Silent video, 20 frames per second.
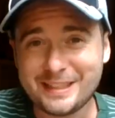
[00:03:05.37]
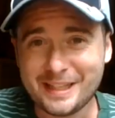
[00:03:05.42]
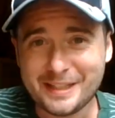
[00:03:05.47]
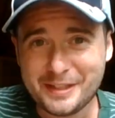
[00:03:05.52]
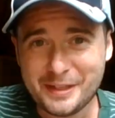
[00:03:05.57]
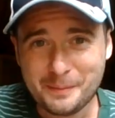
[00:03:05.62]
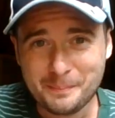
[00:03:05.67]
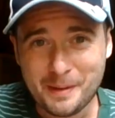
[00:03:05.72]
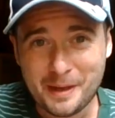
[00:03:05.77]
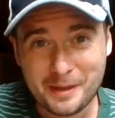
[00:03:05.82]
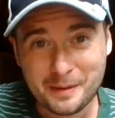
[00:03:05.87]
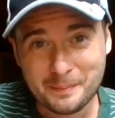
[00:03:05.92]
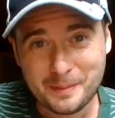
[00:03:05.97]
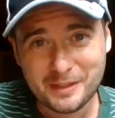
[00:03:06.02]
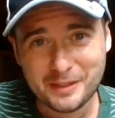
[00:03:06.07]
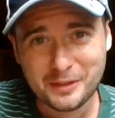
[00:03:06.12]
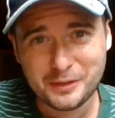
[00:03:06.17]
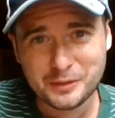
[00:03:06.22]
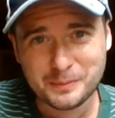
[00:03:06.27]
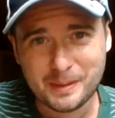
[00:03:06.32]
they keep making
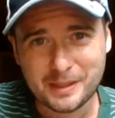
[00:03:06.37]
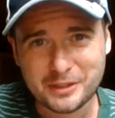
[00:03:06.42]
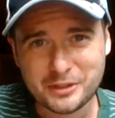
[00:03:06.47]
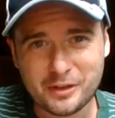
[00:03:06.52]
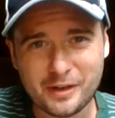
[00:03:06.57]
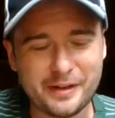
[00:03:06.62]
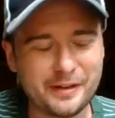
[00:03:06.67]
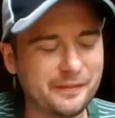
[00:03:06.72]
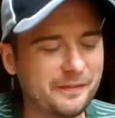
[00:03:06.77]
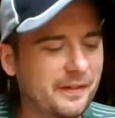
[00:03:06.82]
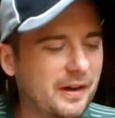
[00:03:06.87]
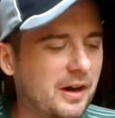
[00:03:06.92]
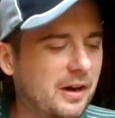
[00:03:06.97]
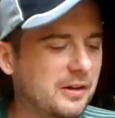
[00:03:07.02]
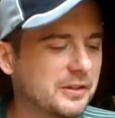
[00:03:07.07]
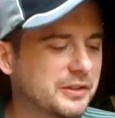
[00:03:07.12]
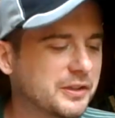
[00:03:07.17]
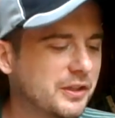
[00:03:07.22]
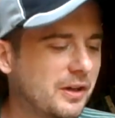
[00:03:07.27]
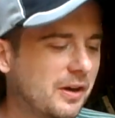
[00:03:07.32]
me lose my train of
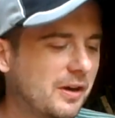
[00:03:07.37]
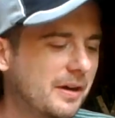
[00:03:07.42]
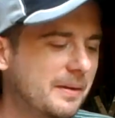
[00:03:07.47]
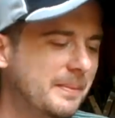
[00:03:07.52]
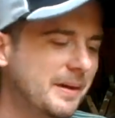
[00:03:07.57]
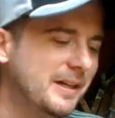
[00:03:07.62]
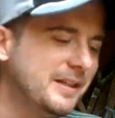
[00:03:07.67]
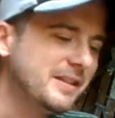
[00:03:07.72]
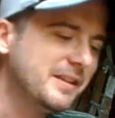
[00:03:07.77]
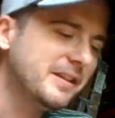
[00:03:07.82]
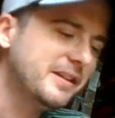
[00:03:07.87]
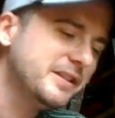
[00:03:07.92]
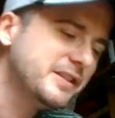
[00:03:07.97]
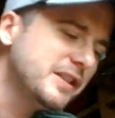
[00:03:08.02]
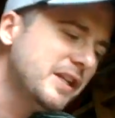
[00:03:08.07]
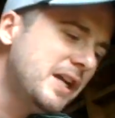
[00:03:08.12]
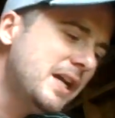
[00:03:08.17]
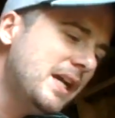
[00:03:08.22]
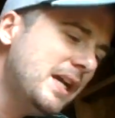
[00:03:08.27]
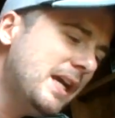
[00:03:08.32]
thought. Sorry about
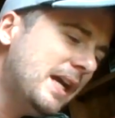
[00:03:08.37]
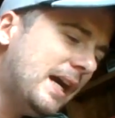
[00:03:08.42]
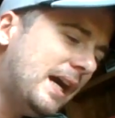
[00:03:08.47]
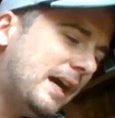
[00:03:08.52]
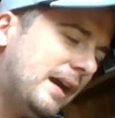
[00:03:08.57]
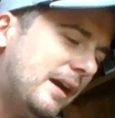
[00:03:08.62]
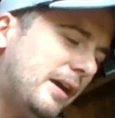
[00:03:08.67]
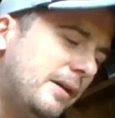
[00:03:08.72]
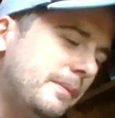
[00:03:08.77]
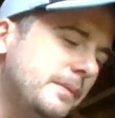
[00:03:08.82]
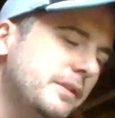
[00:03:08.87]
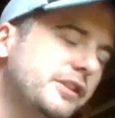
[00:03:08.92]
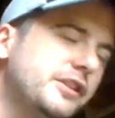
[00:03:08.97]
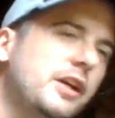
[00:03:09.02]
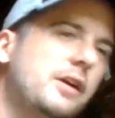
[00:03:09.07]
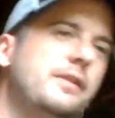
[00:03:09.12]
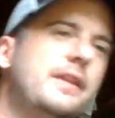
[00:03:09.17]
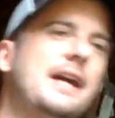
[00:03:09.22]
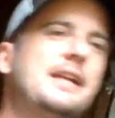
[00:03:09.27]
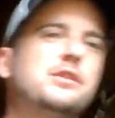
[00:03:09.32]
this. Um,
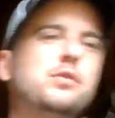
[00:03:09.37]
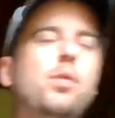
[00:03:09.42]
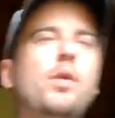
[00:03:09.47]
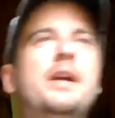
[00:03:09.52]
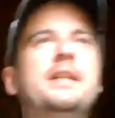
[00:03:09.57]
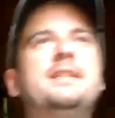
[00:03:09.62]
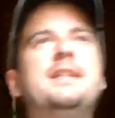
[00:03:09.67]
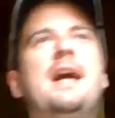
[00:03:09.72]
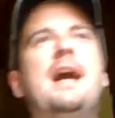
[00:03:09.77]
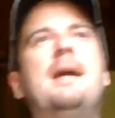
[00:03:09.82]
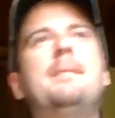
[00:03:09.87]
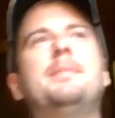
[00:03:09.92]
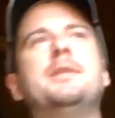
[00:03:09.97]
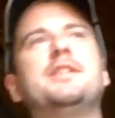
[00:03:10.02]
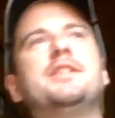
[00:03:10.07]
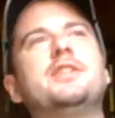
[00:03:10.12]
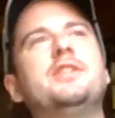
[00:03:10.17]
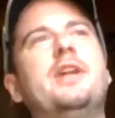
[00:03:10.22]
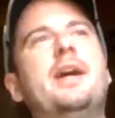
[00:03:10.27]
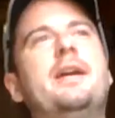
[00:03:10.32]
so that's one type
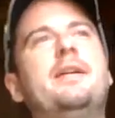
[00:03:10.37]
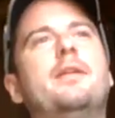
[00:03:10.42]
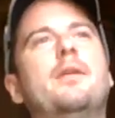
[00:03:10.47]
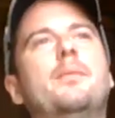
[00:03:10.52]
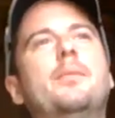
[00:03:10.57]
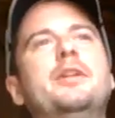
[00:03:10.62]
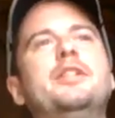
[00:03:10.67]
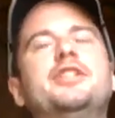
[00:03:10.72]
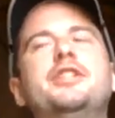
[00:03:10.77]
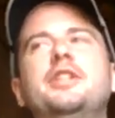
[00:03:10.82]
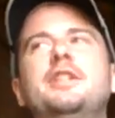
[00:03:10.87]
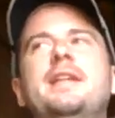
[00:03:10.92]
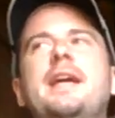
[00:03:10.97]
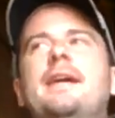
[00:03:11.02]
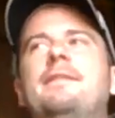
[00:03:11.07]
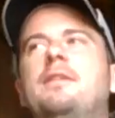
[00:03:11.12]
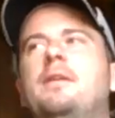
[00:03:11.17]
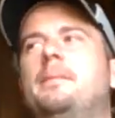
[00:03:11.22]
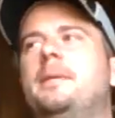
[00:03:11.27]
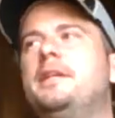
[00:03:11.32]
is slander. We should
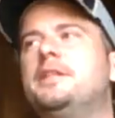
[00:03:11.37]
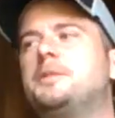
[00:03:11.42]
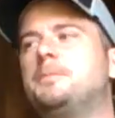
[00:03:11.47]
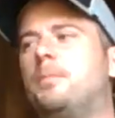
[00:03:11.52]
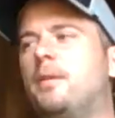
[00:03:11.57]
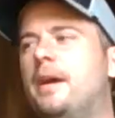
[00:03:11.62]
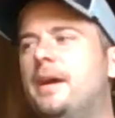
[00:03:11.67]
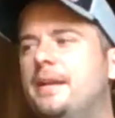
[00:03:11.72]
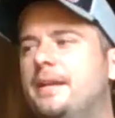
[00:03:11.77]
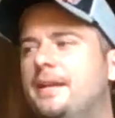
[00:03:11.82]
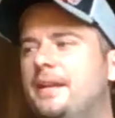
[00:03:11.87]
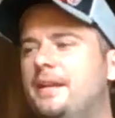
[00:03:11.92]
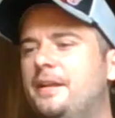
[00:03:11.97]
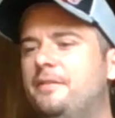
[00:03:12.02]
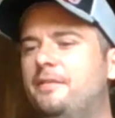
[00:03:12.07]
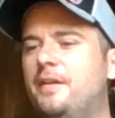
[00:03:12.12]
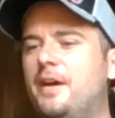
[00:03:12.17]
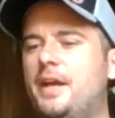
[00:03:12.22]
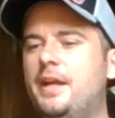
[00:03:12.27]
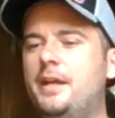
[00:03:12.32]
never be spreading
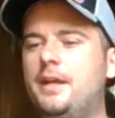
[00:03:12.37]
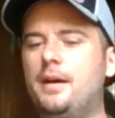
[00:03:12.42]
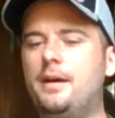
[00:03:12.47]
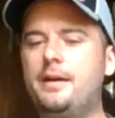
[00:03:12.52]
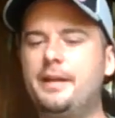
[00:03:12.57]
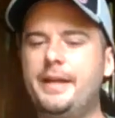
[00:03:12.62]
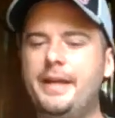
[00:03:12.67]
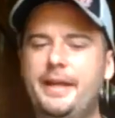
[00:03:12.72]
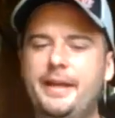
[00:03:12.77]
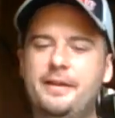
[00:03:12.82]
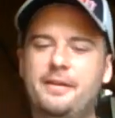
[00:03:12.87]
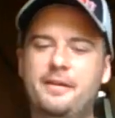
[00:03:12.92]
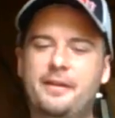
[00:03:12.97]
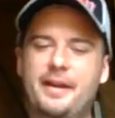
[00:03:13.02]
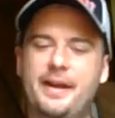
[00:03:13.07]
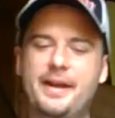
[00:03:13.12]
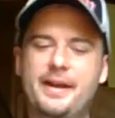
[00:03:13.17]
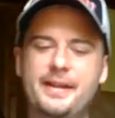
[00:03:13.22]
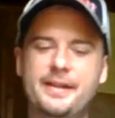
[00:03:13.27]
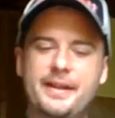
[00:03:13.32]
anything on the
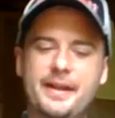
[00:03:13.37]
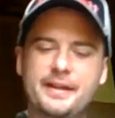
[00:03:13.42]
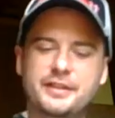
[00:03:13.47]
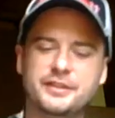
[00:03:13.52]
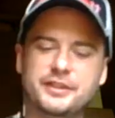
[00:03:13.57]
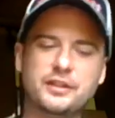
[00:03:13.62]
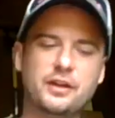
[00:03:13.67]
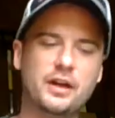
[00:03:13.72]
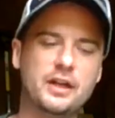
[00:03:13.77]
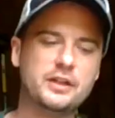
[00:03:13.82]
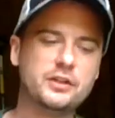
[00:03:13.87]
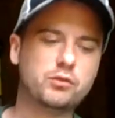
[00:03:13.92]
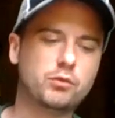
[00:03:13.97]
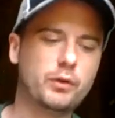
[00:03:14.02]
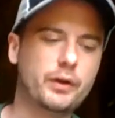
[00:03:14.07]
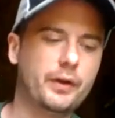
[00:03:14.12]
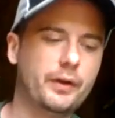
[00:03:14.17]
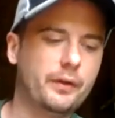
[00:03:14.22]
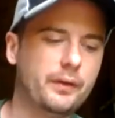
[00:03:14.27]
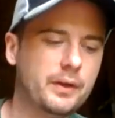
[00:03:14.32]
internet that is not
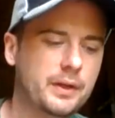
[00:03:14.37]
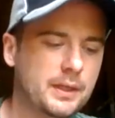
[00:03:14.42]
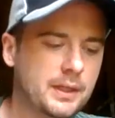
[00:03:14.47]
true.